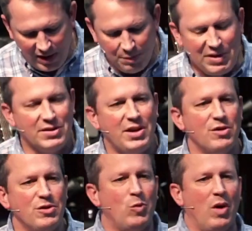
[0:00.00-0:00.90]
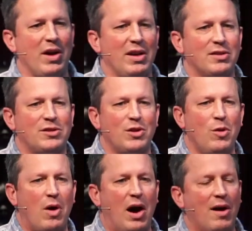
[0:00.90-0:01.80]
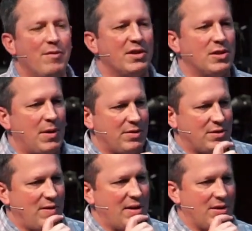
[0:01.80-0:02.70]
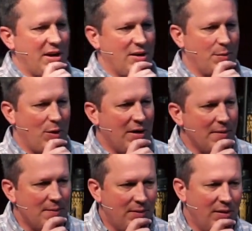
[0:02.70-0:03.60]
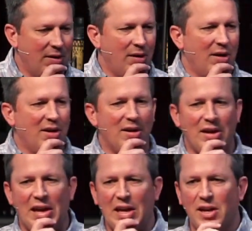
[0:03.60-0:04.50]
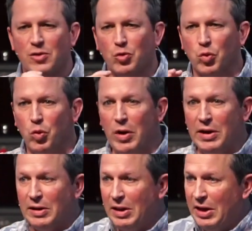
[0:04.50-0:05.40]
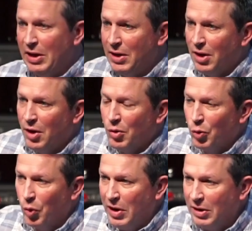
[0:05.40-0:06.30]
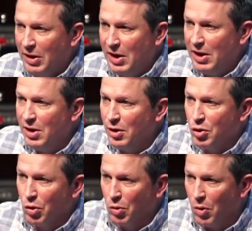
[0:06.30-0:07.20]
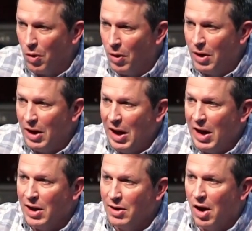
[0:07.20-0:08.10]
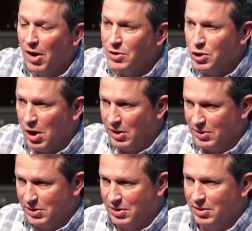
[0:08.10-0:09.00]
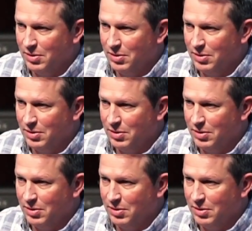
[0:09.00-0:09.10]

Because here's what is so obvious about this final kingdom. You ready? It is really, really cruel and unjust.